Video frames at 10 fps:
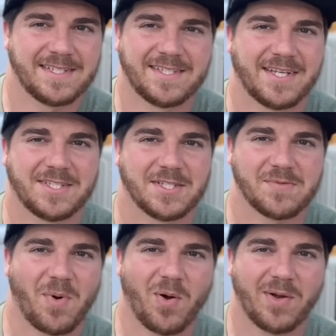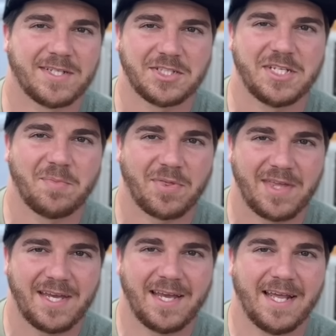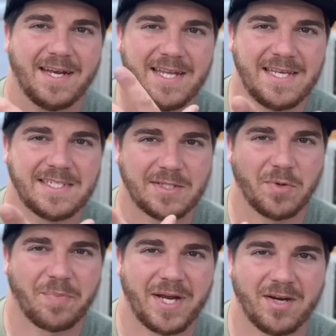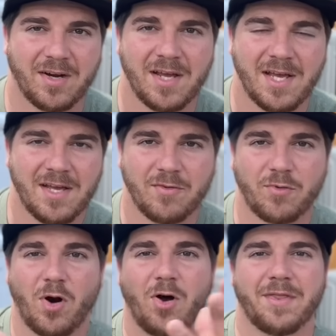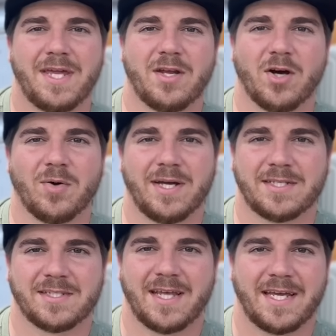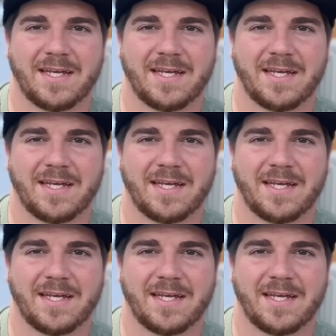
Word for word: It's such a small and cheap thing and an easy repair. For all they know, it's like